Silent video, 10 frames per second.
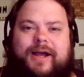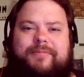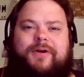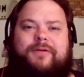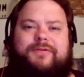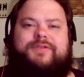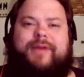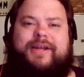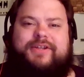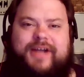I am your host,
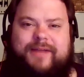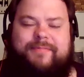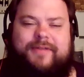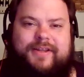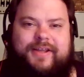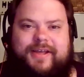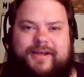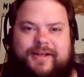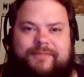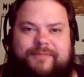Mike Jackman,
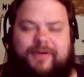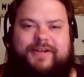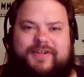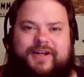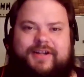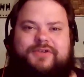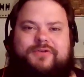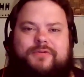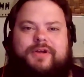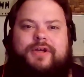and I'm very excited
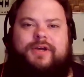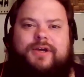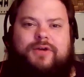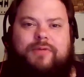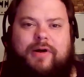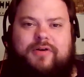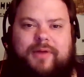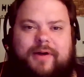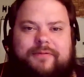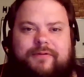to
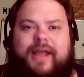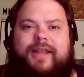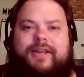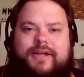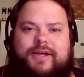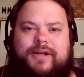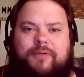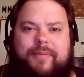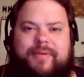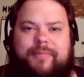welcome our friend,
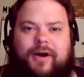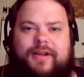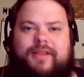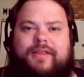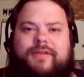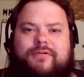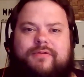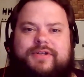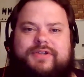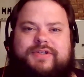Robbie Martin,
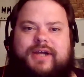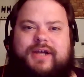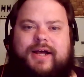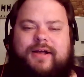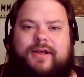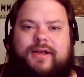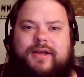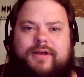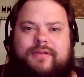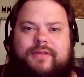who is
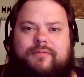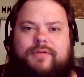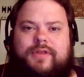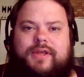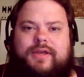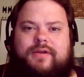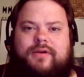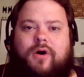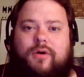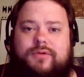the
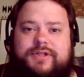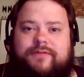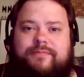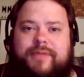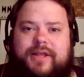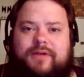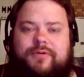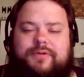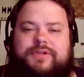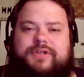host of Media
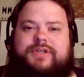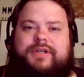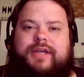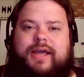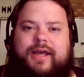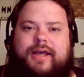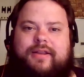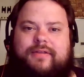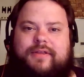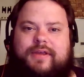Roots
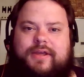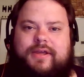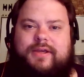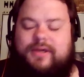and the